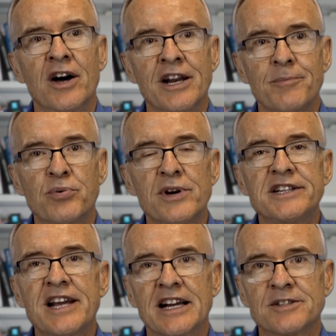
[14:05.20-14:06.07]
on a
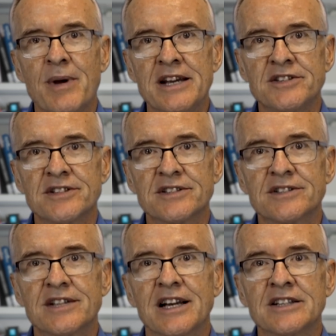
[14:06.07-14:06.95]
pre-tax
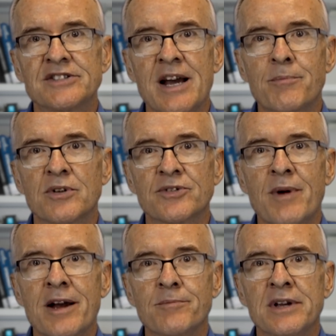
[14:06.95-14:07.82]
basis. Examples
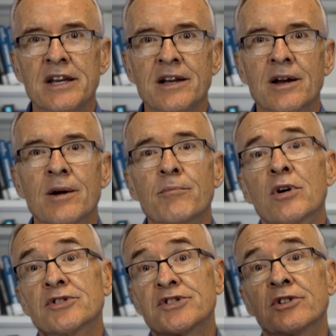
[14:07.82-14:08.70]
might be
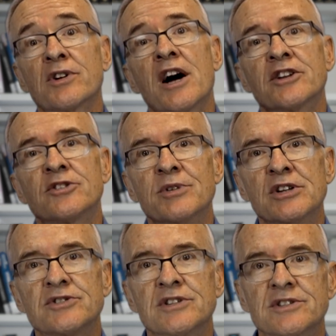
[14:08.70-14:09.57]
personal
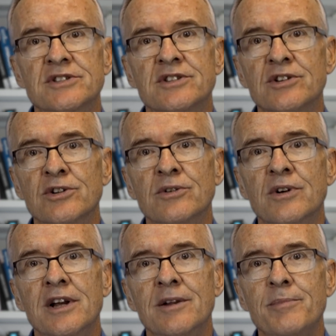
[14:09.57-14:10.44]
contributions
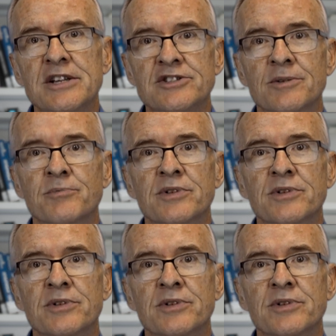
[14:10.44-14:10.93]
to pension